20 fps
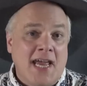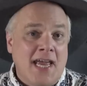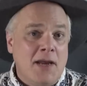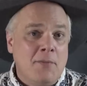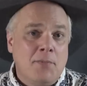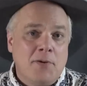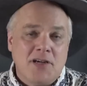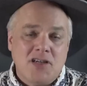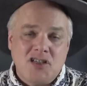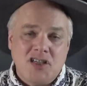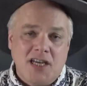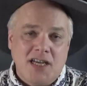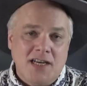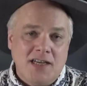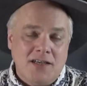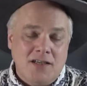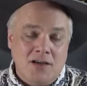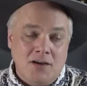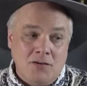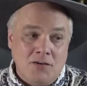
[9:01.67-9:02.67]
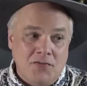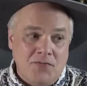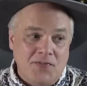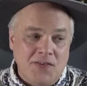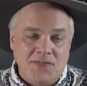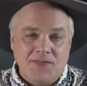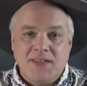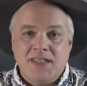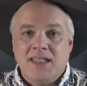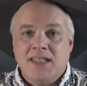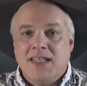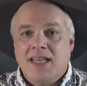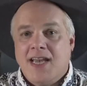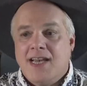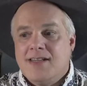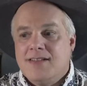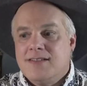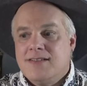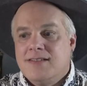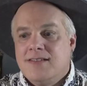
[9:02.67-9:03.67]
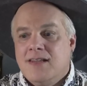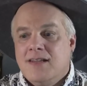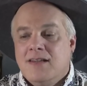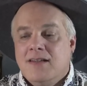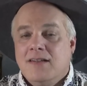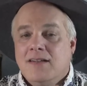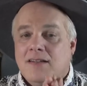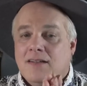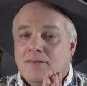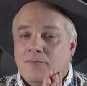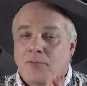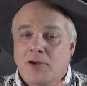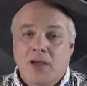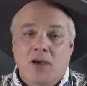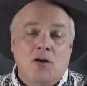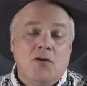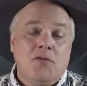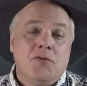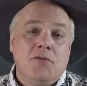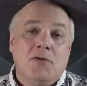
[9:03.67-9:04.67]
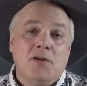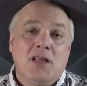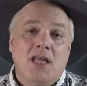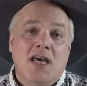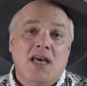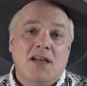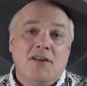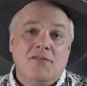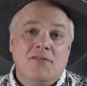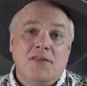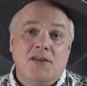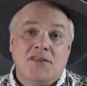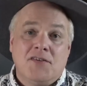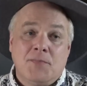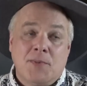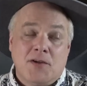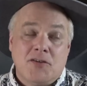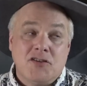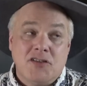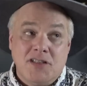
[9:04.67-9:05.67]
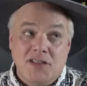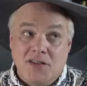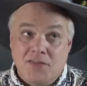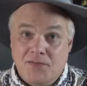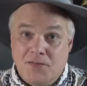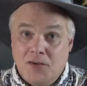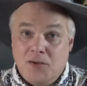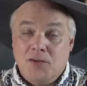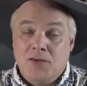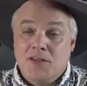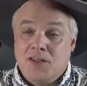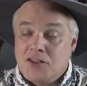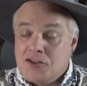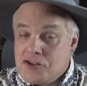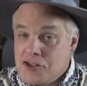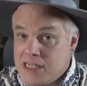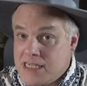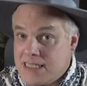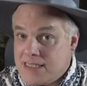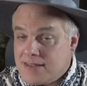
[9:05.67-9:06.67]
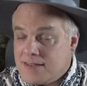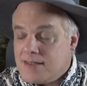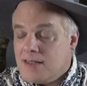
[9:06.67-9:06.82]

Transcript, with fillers: appreciate it. You know, with 15 cats, we go through a lot of, especially the food and the treats.